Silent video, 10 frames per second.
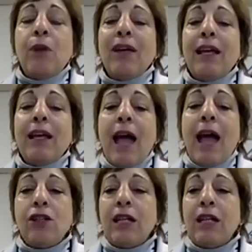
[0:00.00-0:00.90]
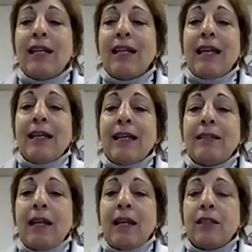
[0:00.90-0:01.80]
actually it is
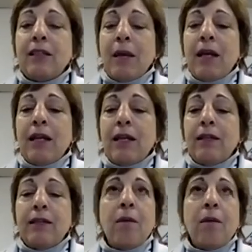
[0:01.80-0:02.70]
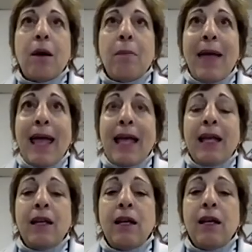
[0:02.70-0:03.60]
a
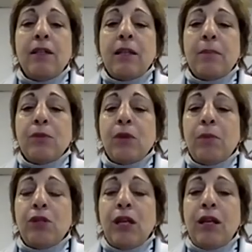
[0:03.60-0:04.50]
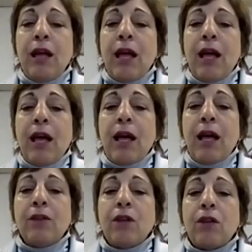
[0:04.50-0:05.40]
paid subscription. And
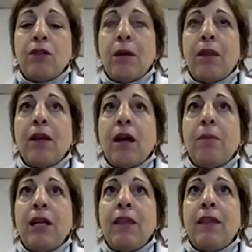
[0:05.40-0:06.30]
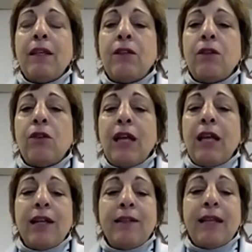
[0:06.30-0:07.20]
it's also by the company that does Learning
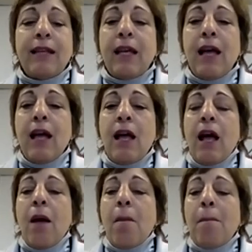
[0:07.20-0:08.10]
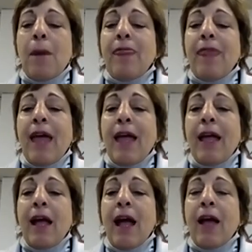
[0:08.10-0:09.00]
A to Z. But
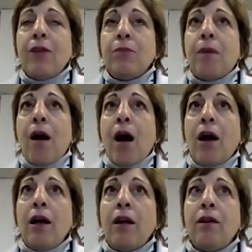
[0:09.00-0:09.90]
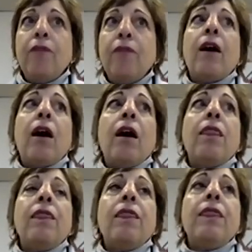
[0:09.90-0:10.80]
they, as part of
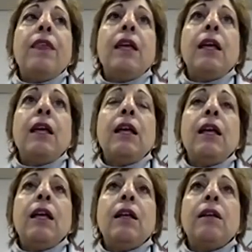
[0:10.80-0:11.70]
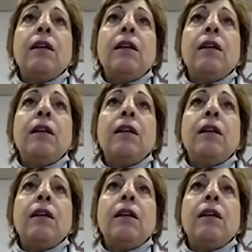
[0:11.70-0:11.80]
the